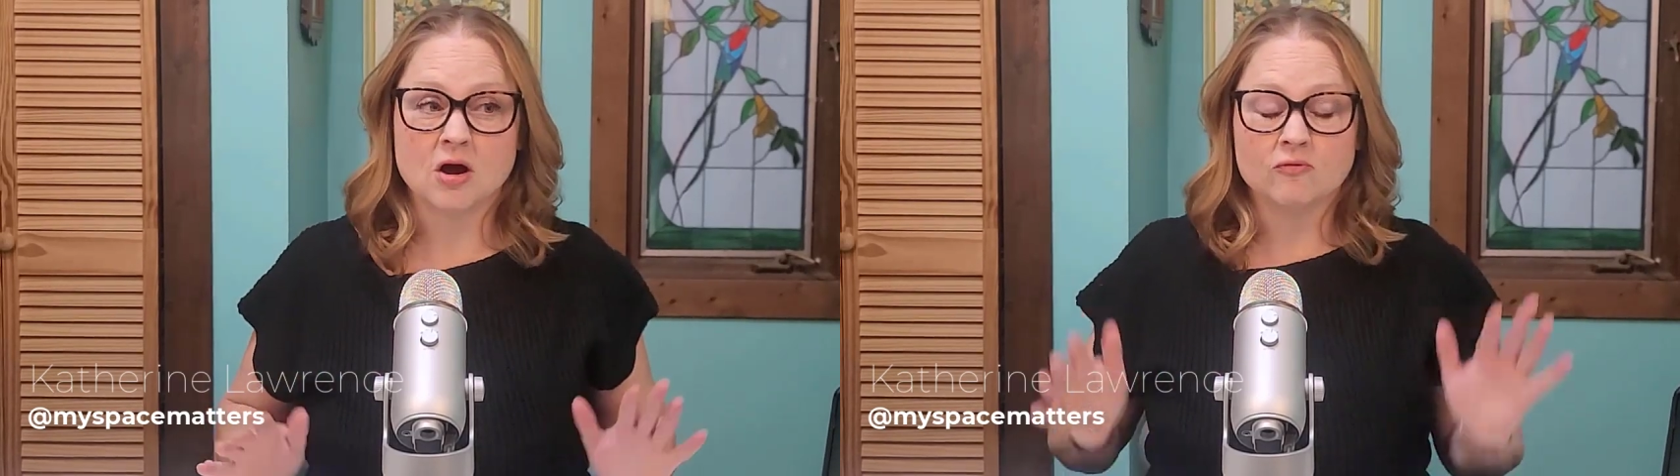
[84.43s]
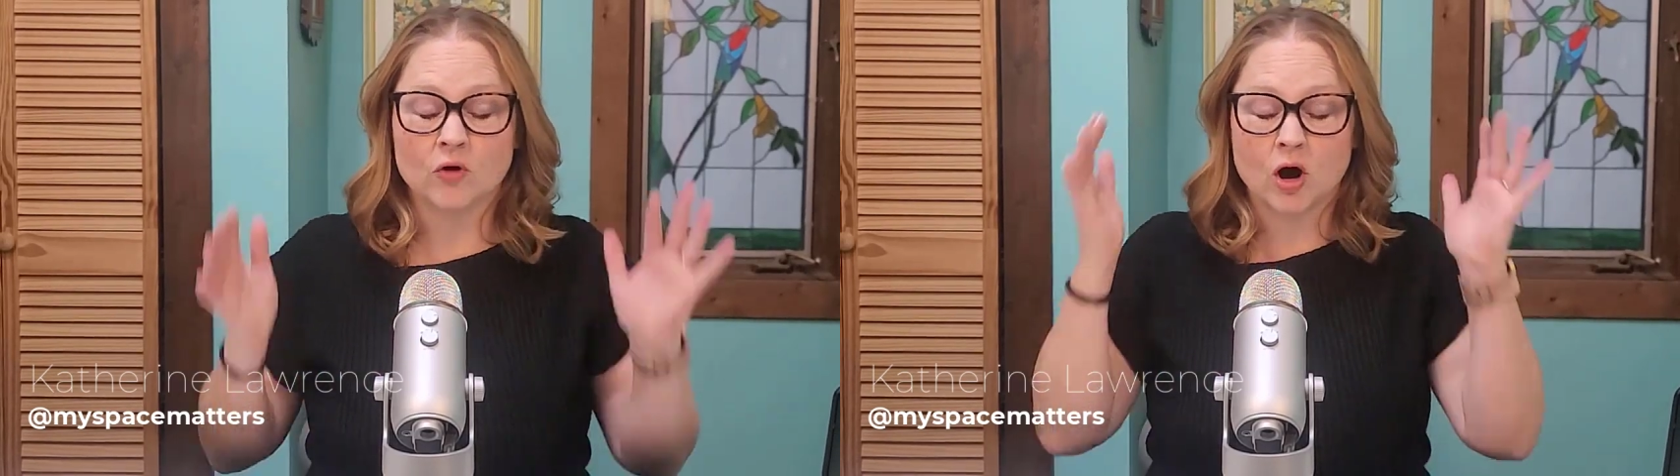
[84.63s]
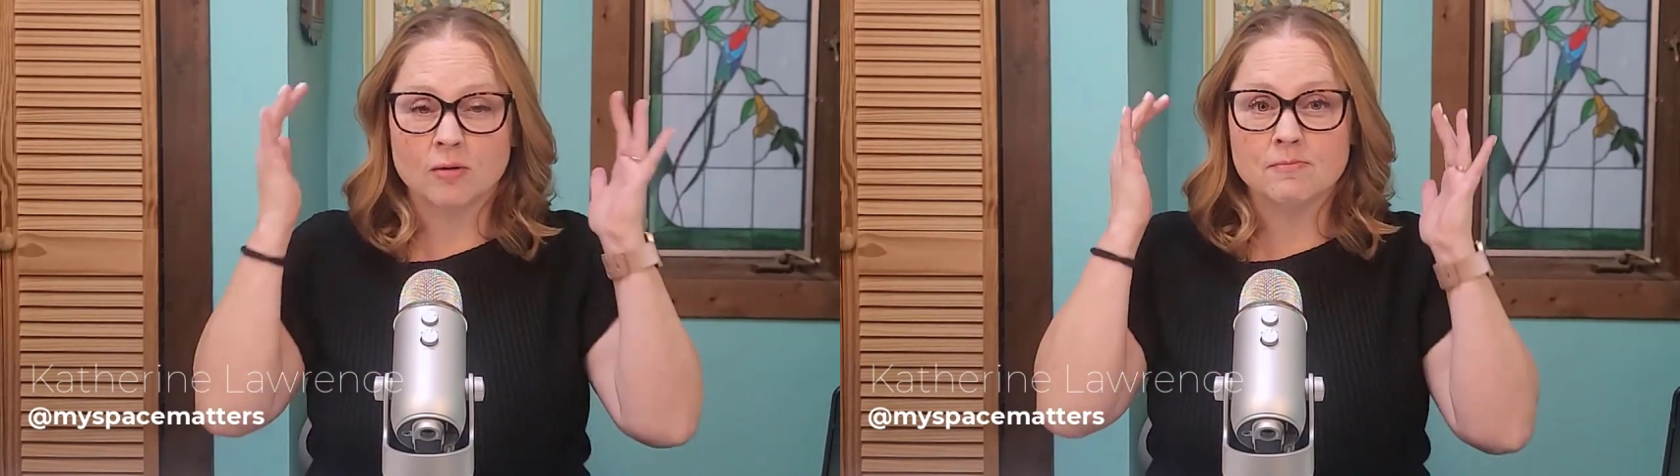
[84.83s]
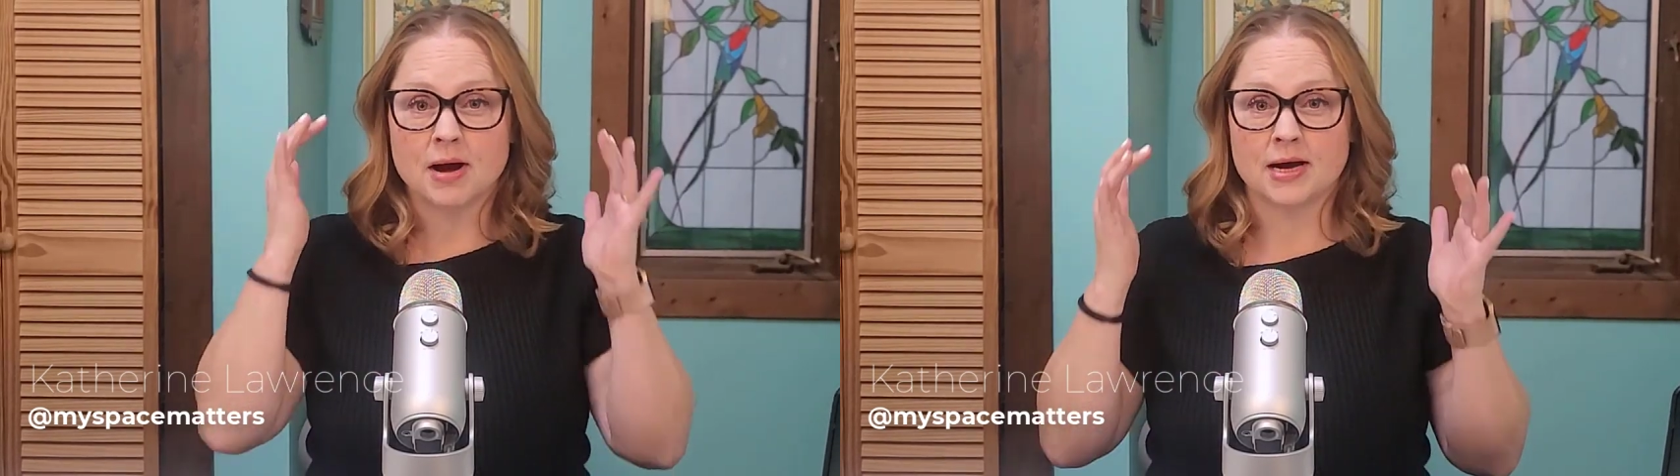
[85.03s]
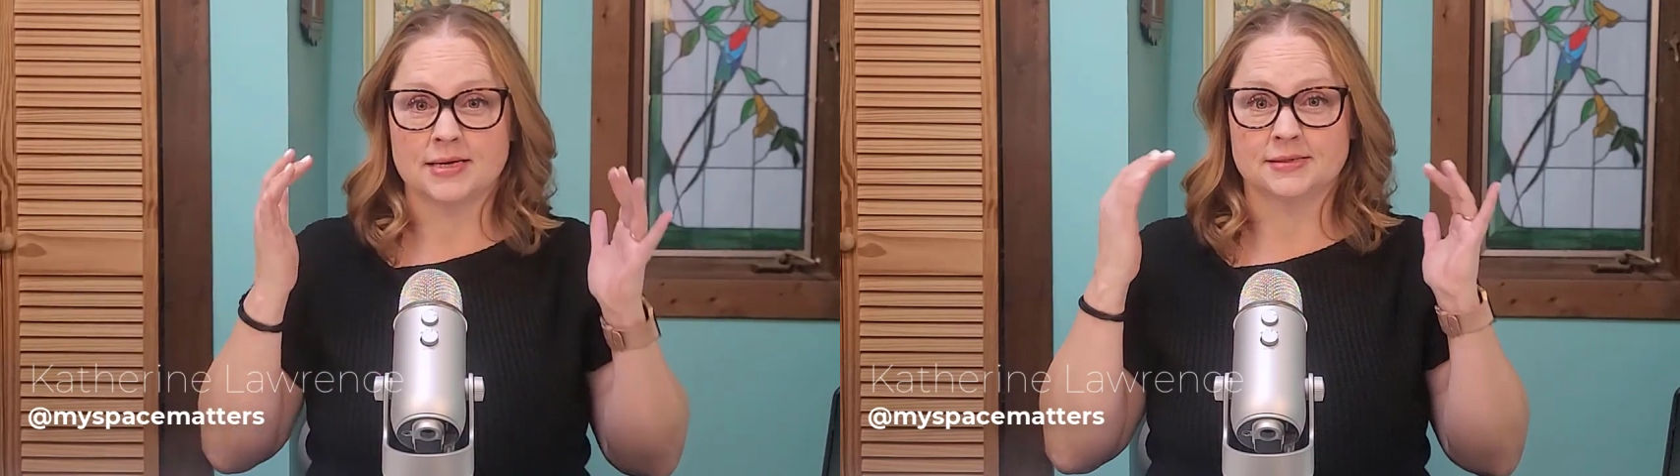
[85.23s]
for our
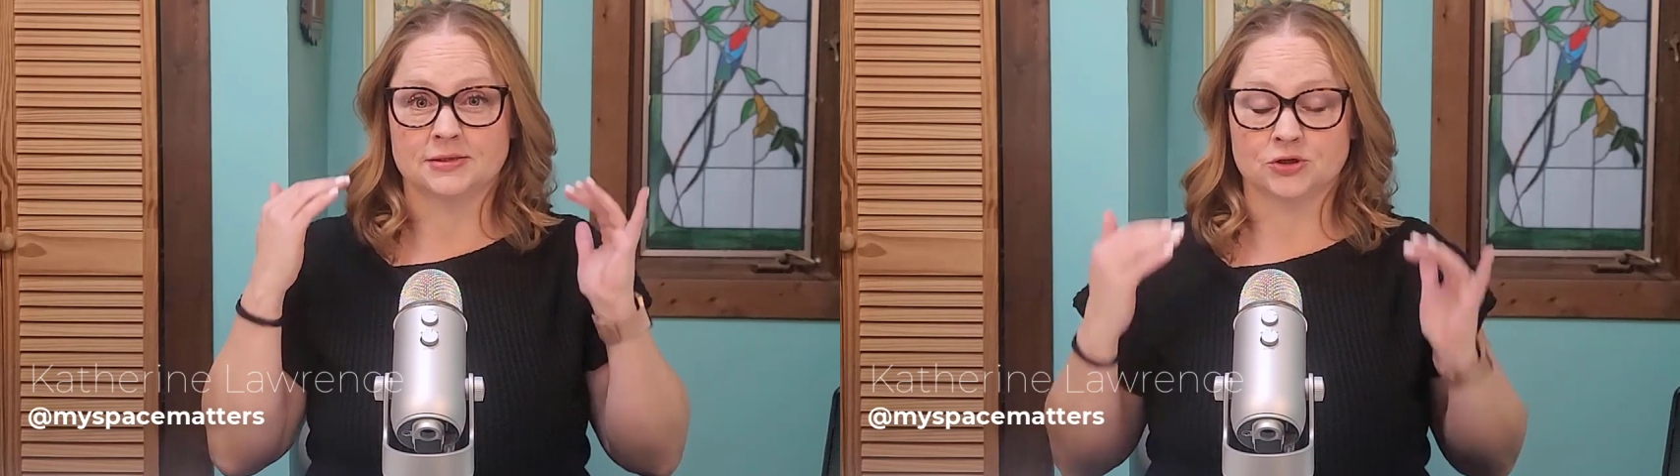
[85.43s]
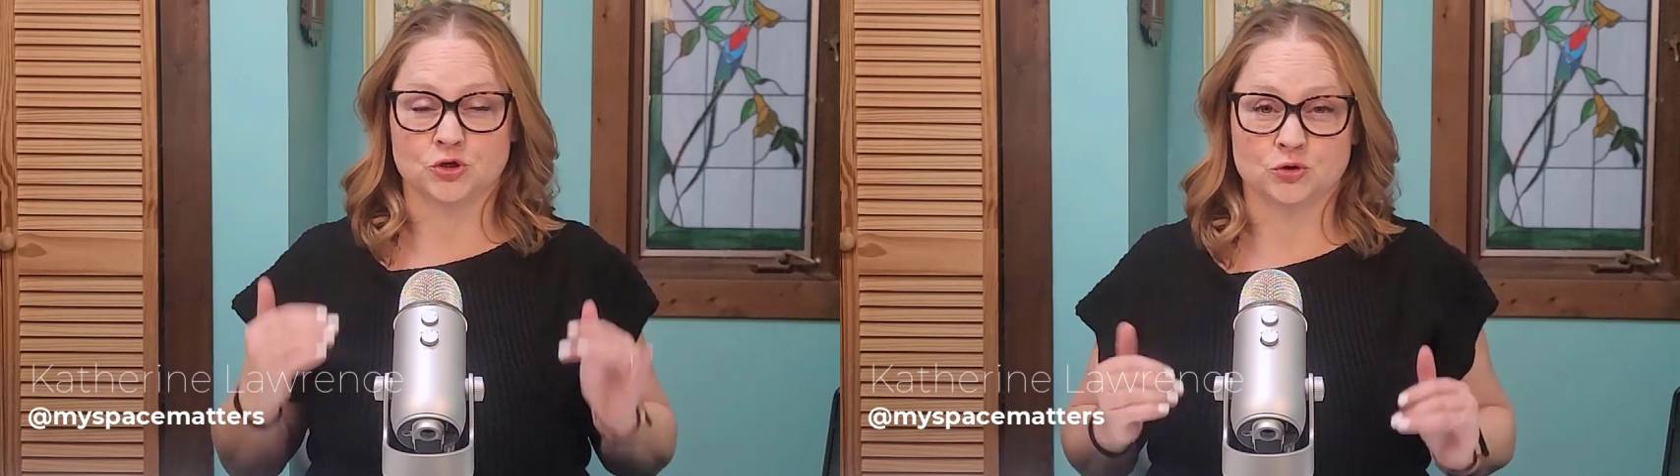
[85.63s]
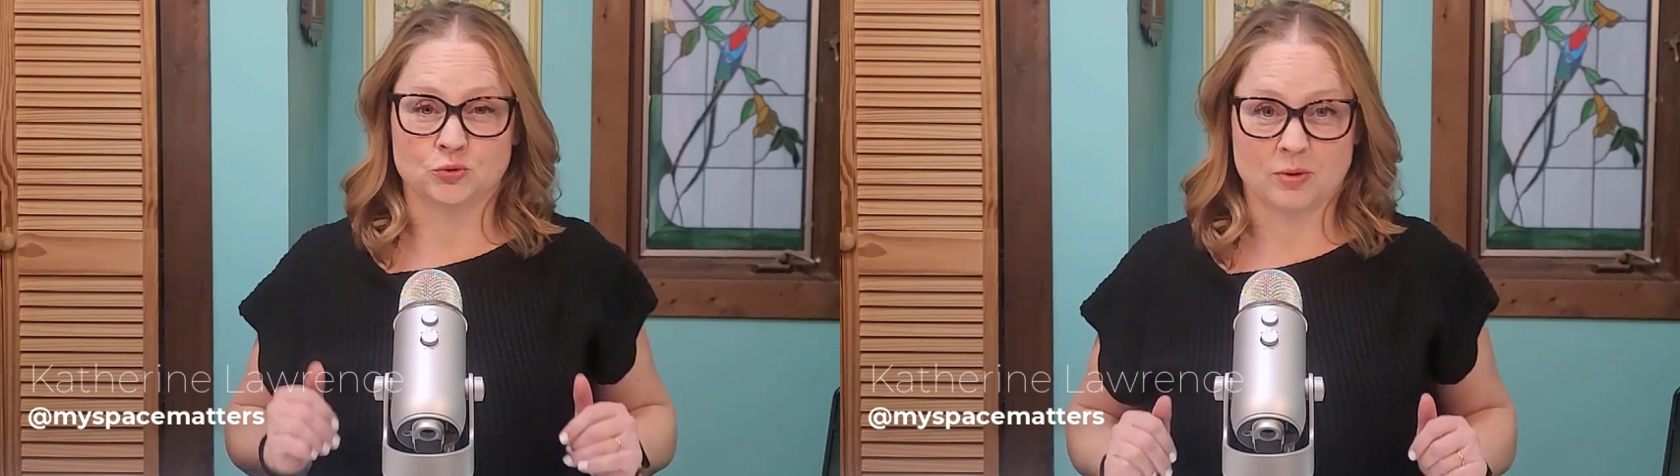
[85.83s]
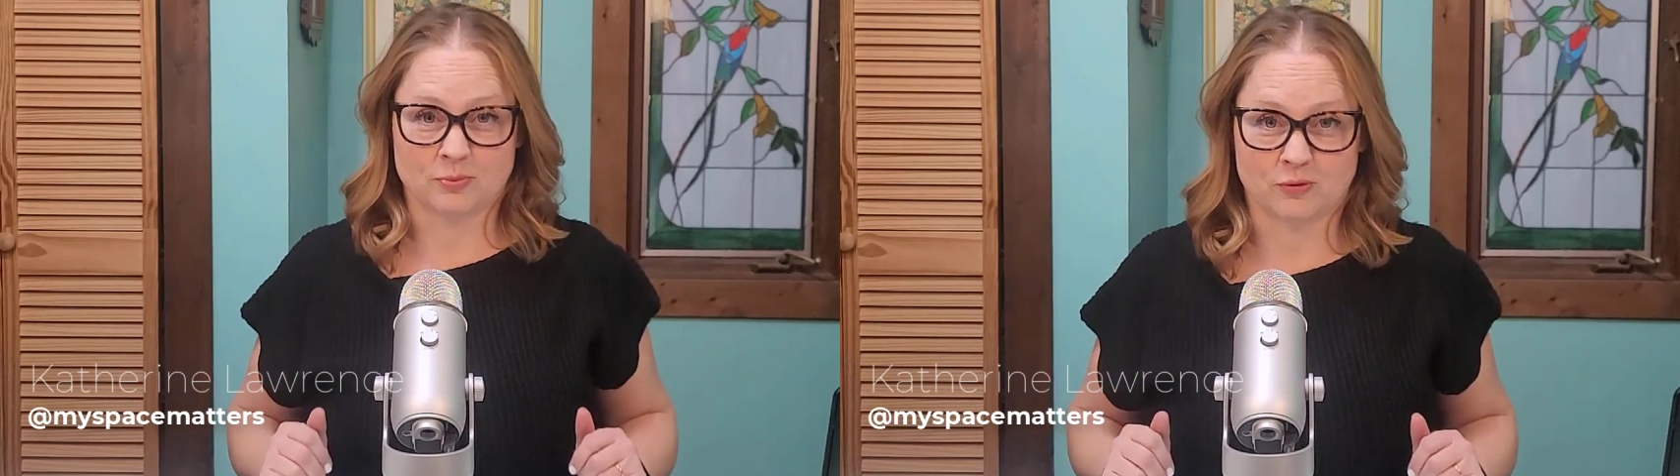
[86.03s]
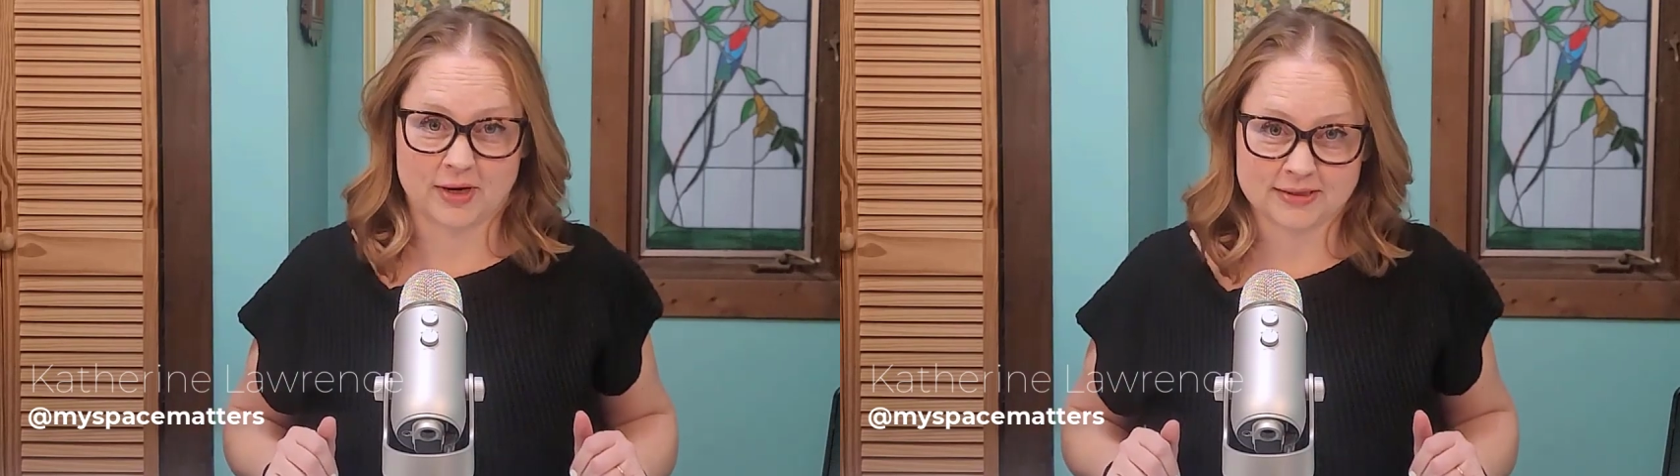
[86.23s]
minds to
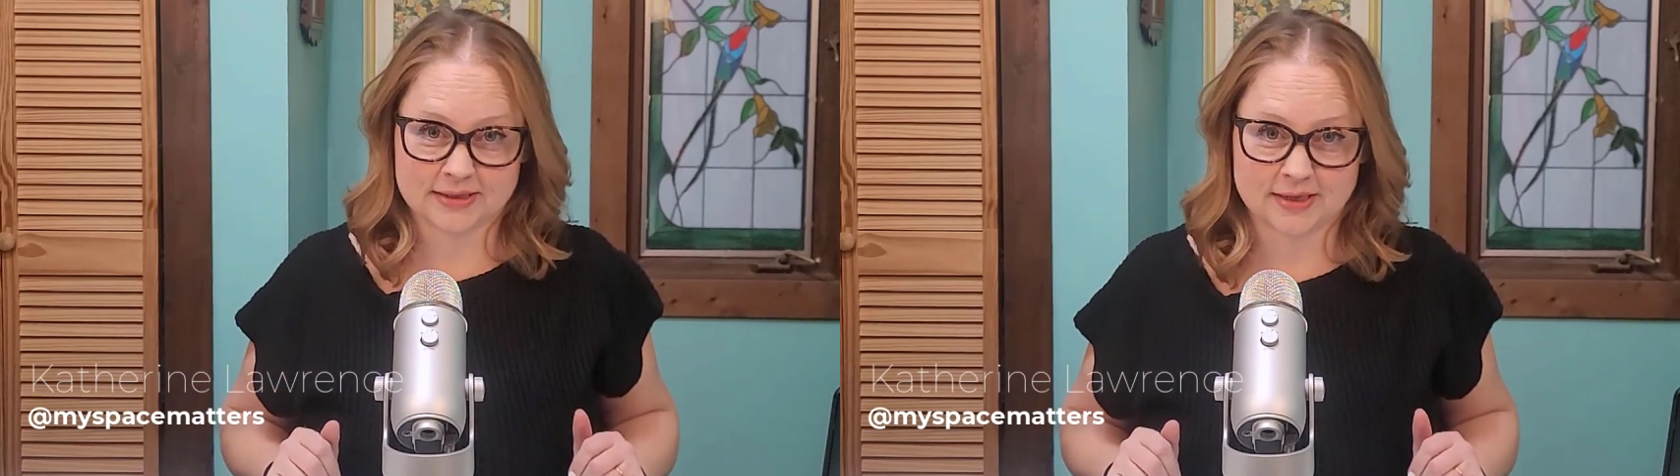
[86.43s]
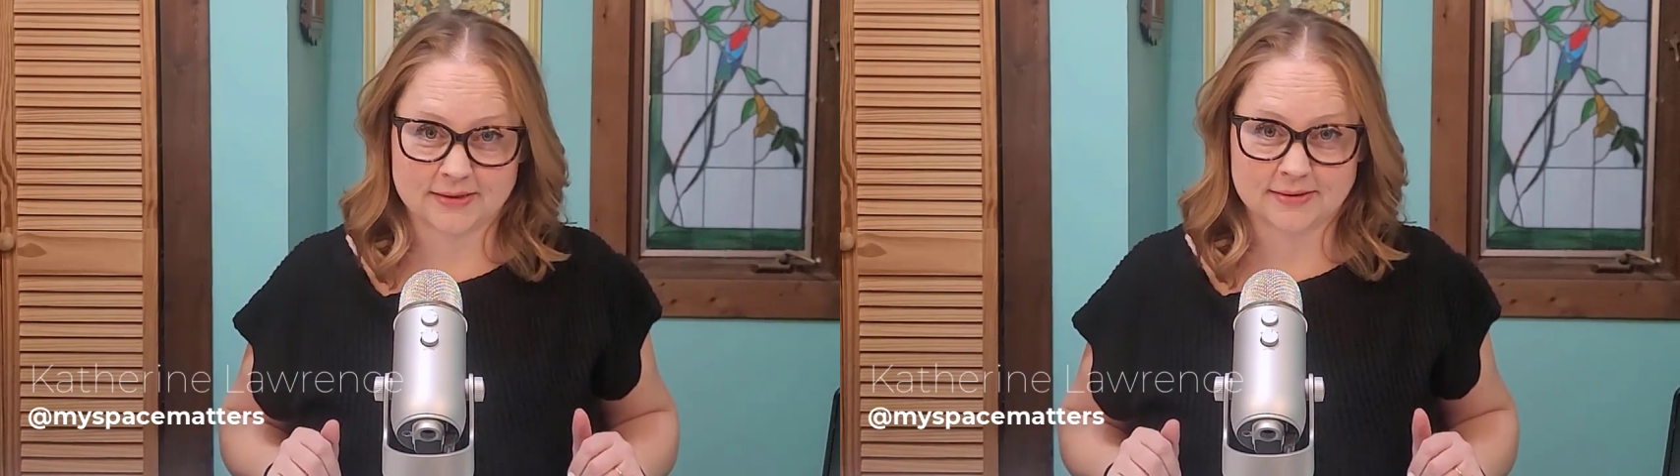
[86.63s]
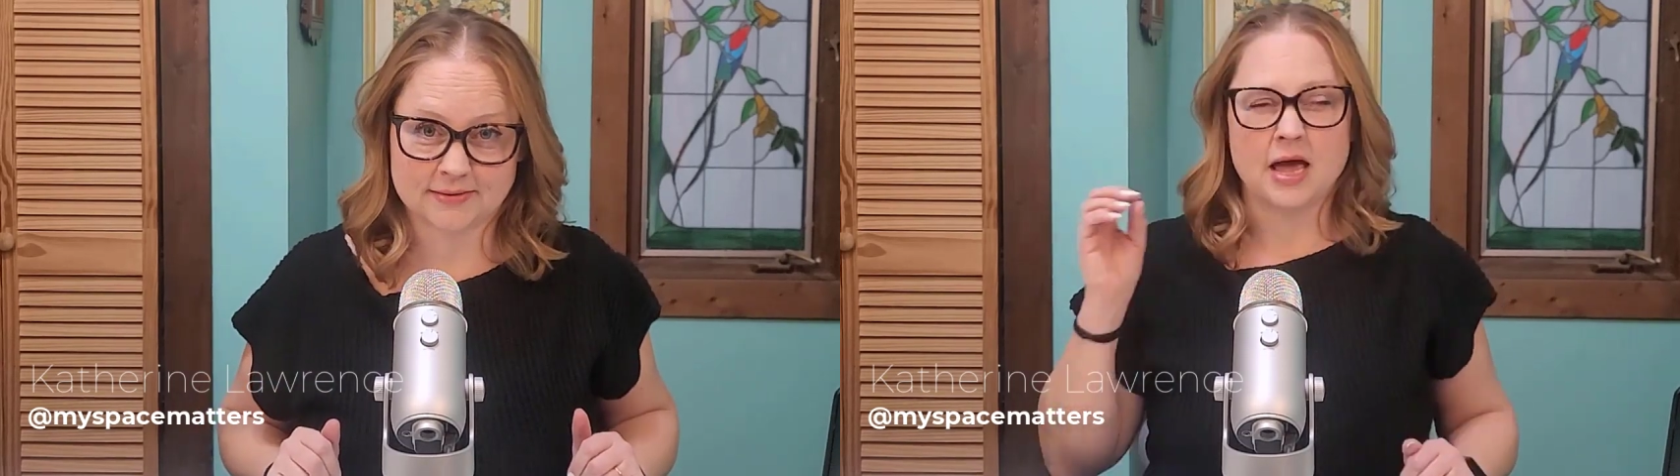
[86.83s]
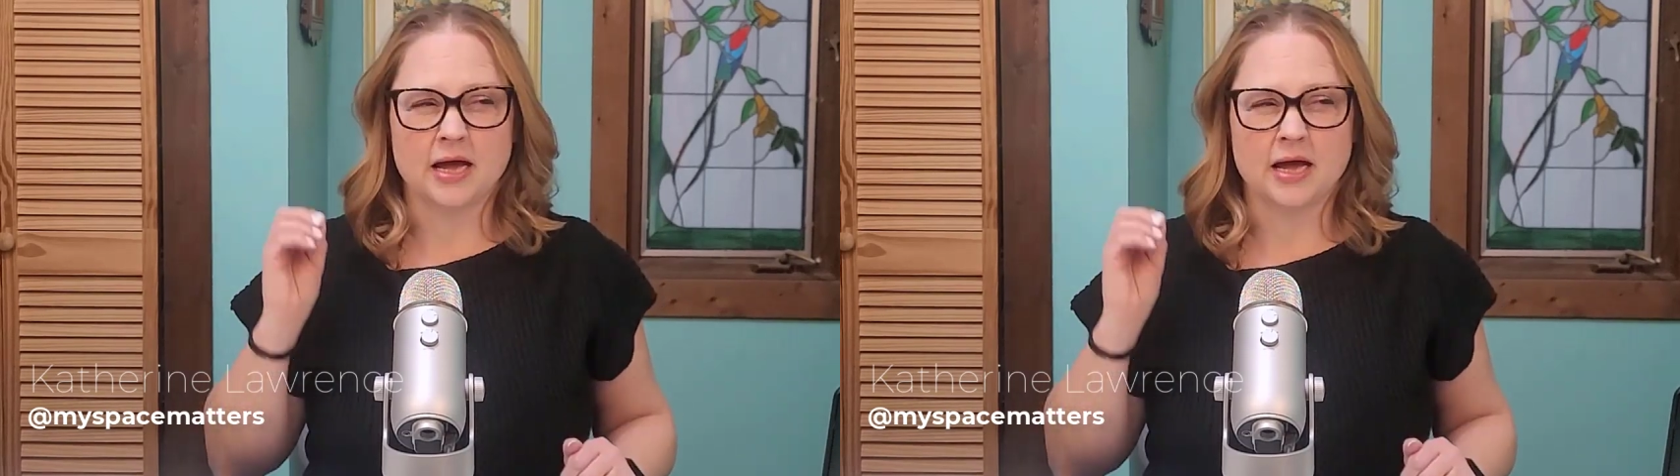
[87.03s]
process.